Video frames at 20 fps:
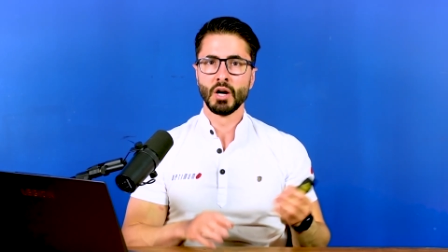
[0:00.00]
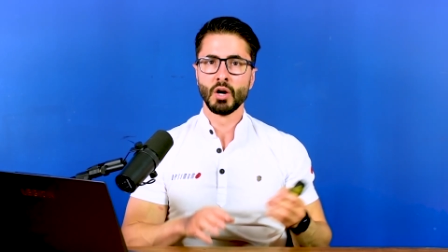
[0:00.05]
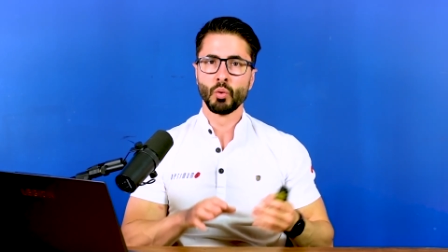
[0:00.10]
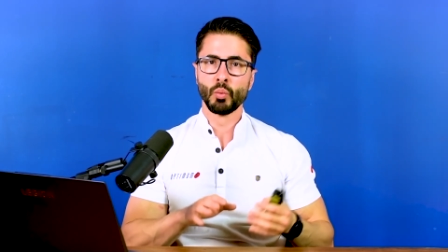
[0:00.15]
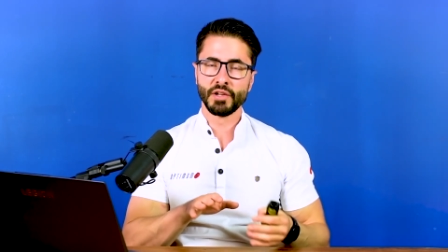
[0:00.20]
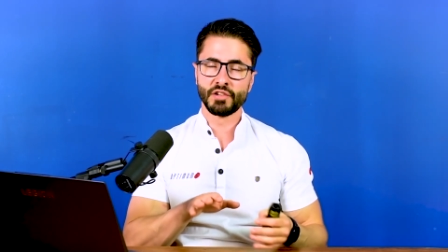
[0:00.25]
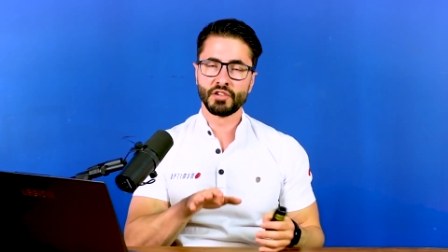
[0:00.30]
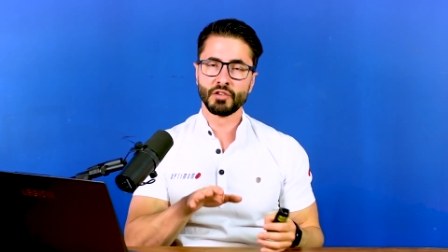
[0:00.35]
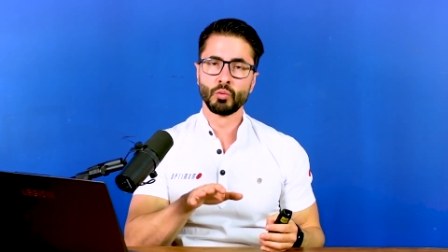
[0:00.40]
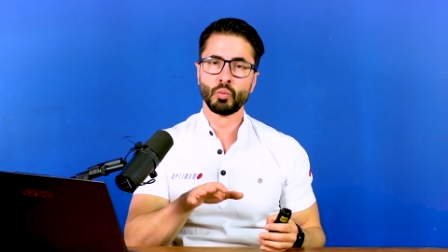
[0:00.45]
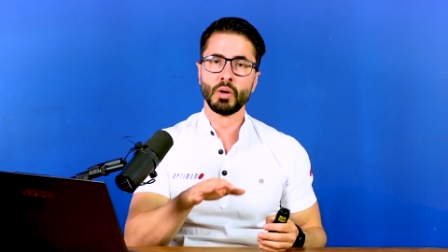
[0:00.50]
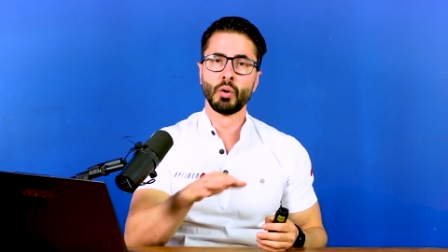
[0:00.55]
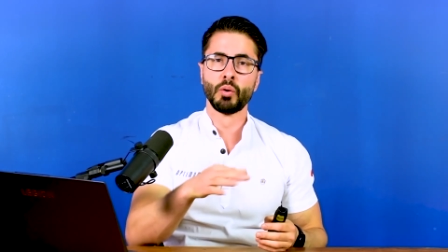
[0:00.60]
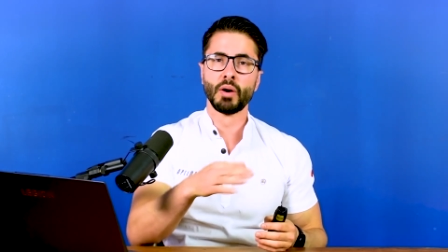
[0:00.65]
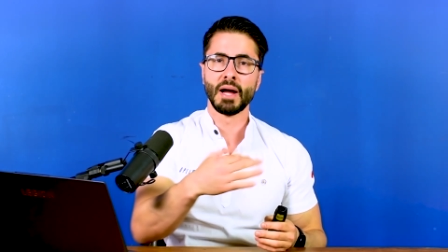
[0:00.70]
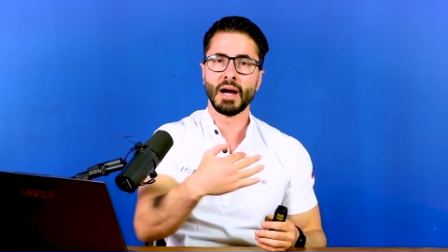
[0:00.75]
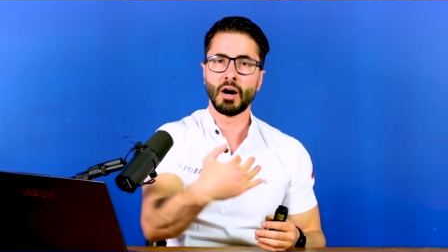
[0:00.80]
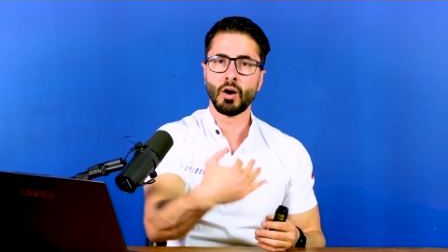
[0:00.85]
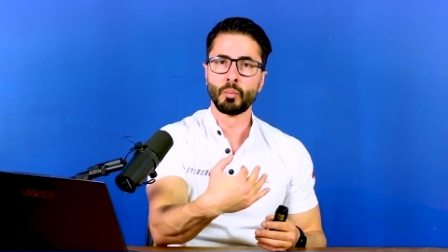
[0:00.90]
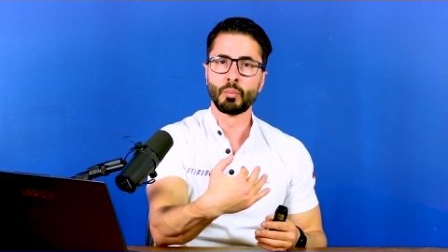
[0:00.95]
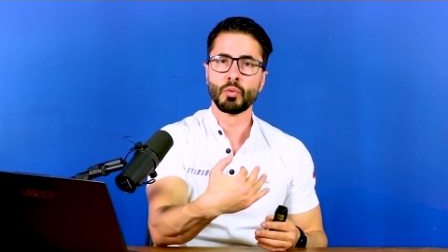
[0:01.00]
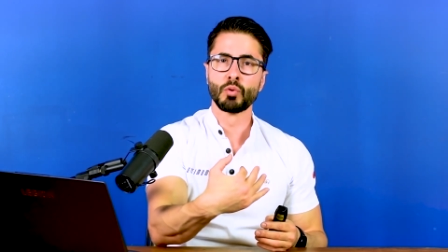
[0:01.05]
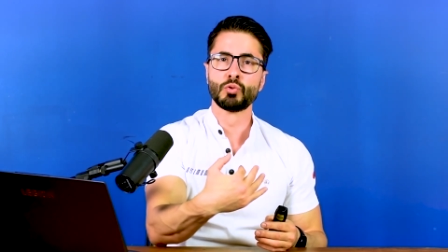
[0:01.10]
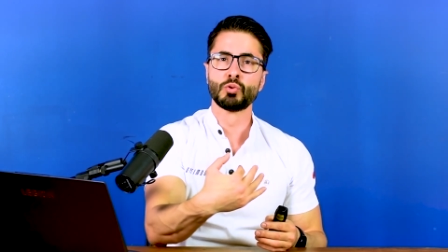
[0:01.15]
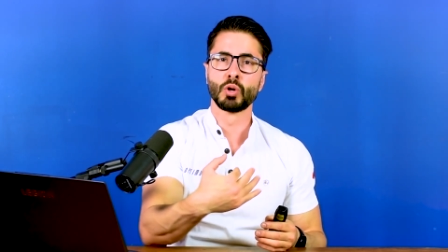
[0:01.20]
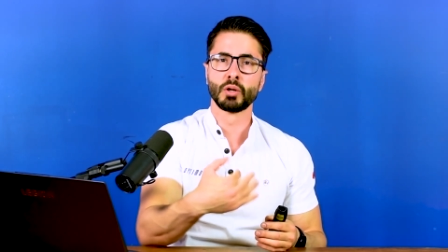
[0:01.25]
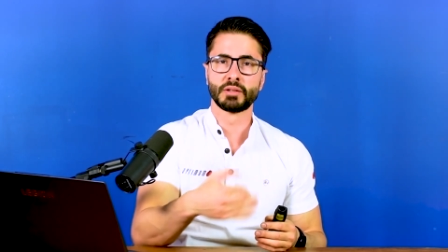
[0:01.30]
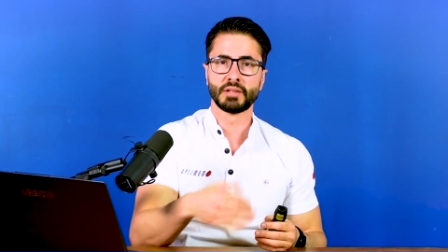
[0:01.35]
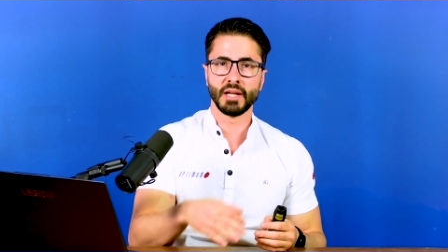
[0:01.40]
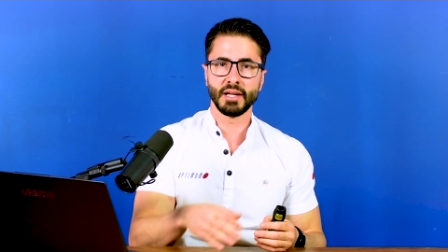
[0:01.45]
which will help
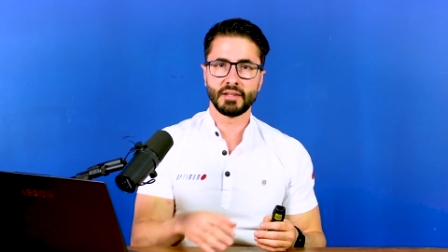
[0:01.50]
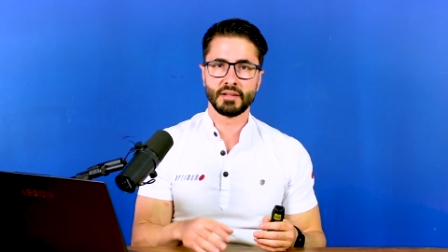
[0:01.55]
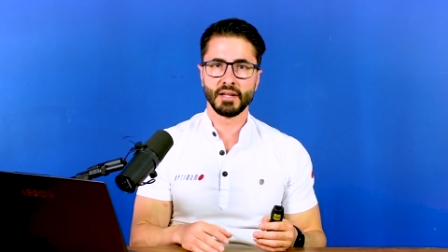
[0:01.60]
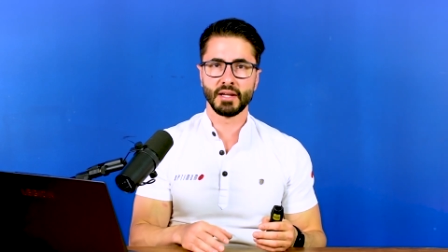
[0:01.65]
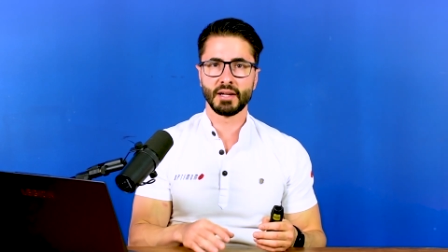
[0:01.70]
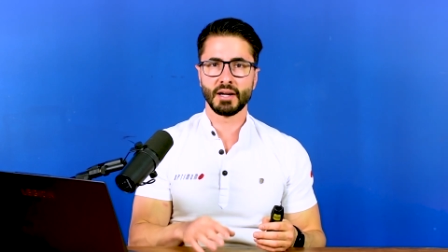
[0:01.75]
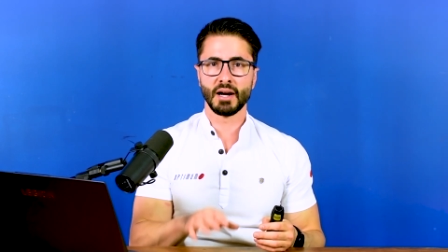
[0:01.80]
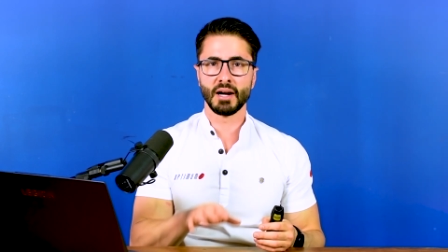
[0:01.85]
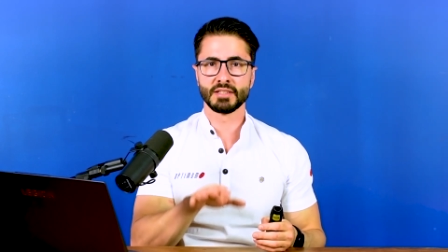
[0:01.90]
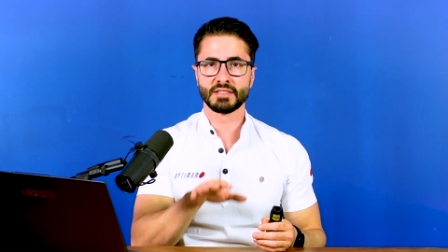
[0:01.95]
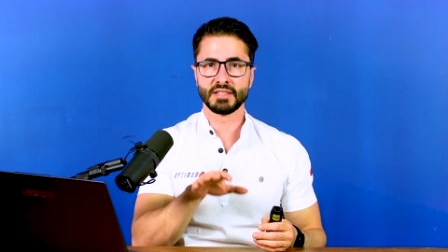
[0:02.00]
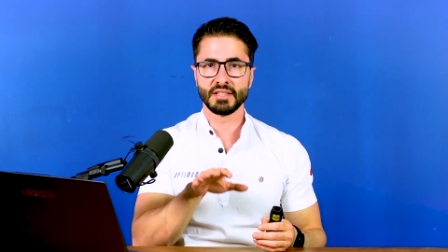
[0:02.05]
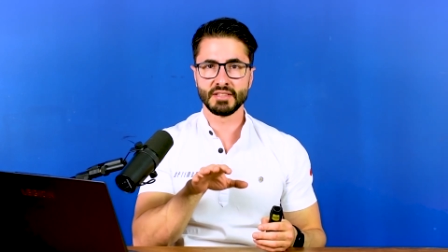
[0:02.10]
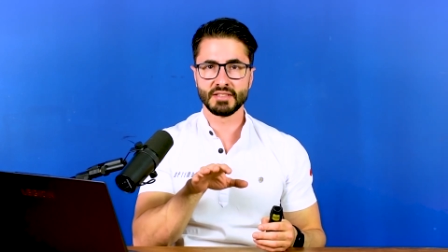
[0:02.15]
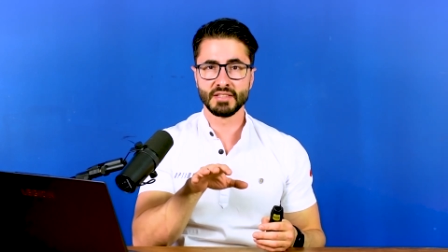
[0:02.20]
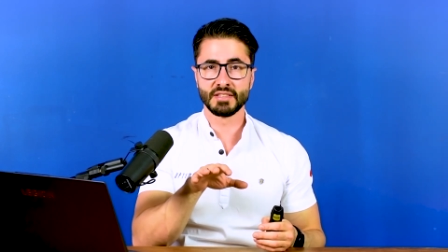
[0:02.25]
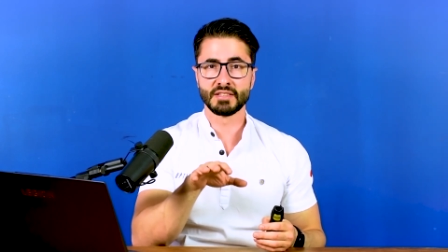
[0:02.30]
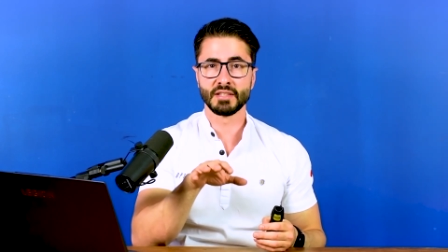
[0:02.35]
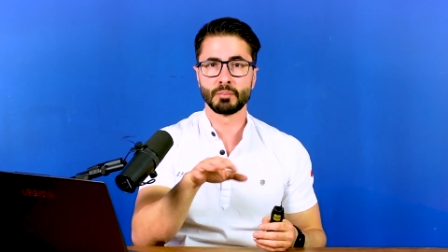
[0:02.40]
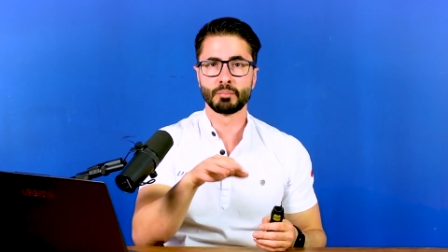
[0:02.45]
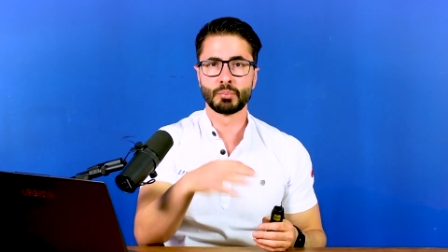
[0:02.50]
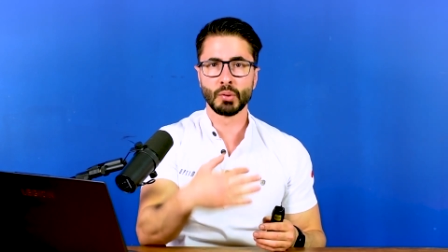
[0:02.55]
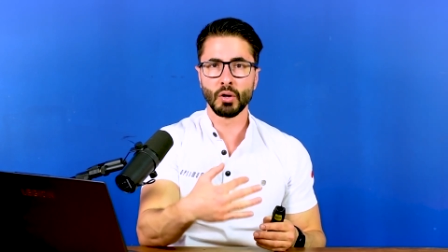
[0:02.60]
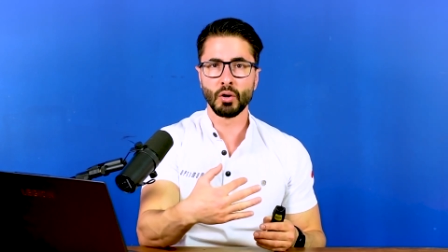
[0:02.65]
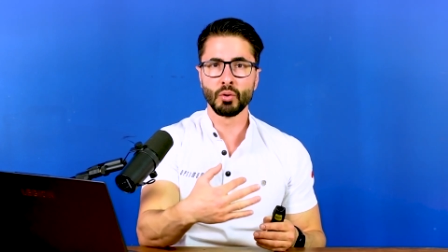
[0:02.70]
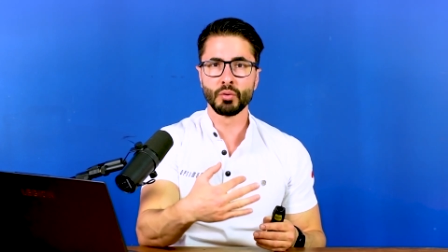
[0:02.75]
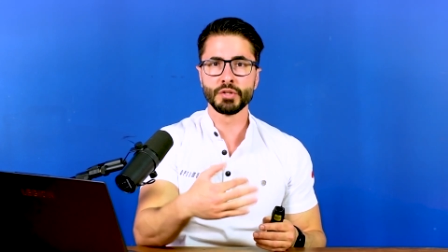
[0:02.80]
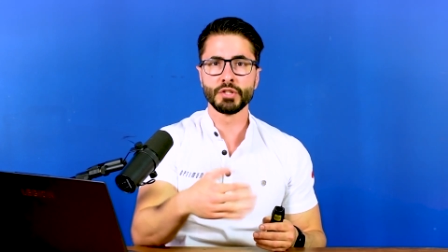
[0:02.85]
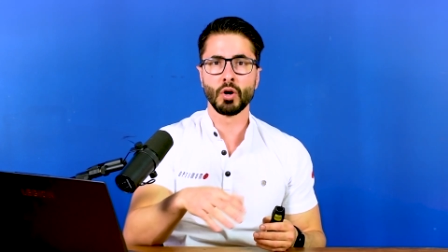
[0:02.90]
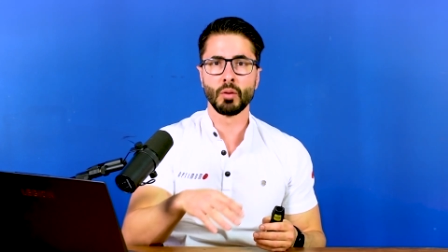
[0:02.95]
rotate the car since it's a
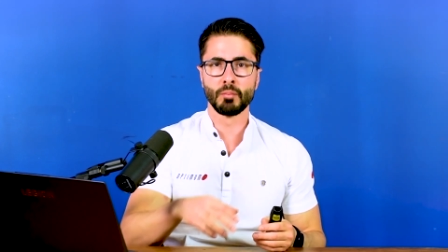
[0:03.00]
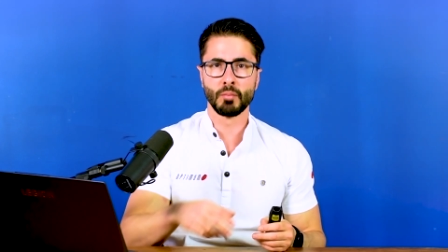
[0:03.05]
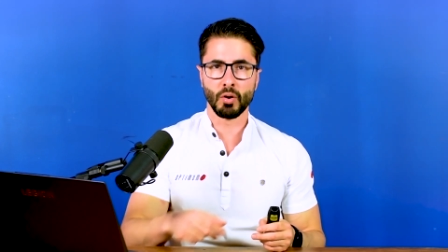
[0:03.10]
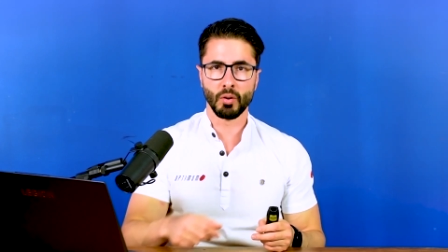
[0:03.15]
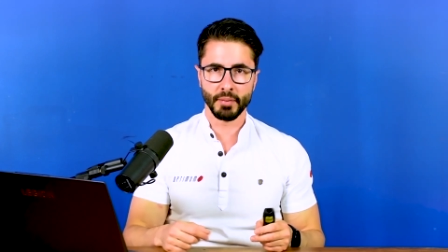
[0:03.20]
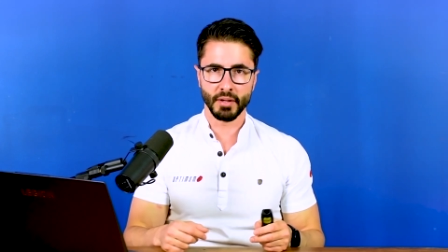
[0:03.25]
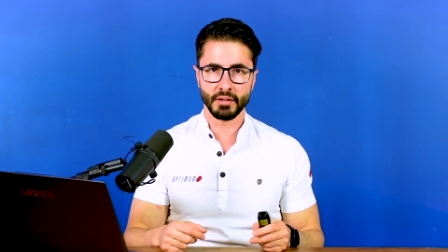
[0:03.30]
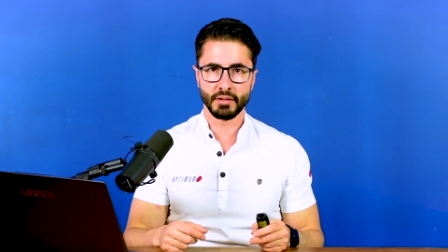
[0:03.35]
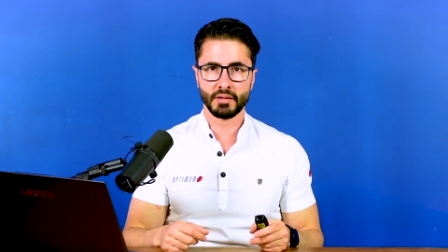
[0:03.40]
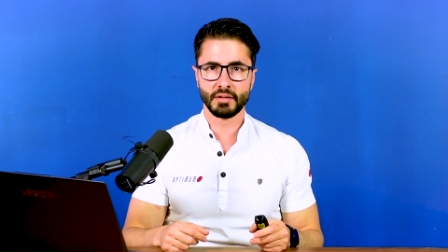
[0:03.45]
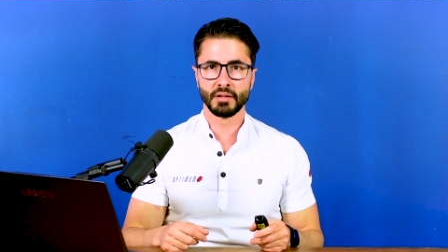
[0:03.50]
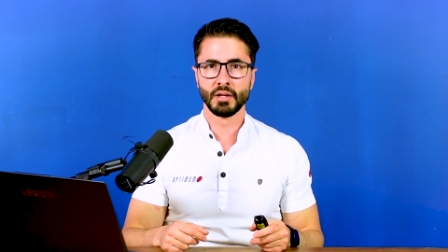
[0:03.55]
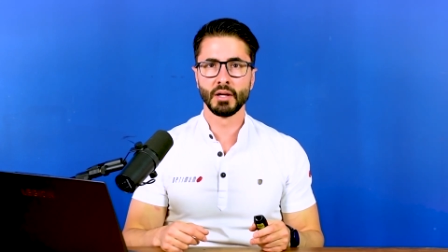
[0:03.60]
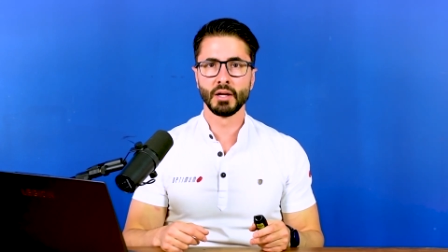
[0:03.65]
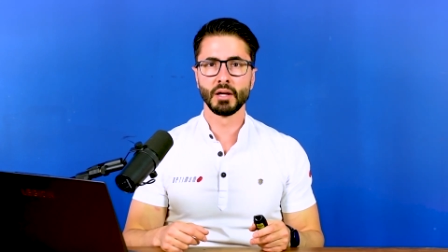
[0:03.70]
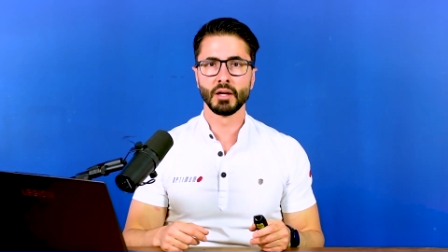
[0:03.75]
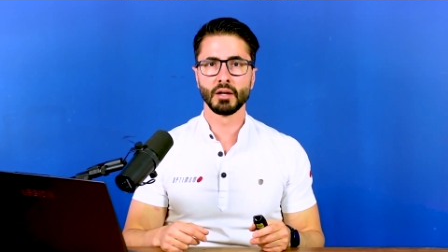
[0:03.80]
pro-yaw moment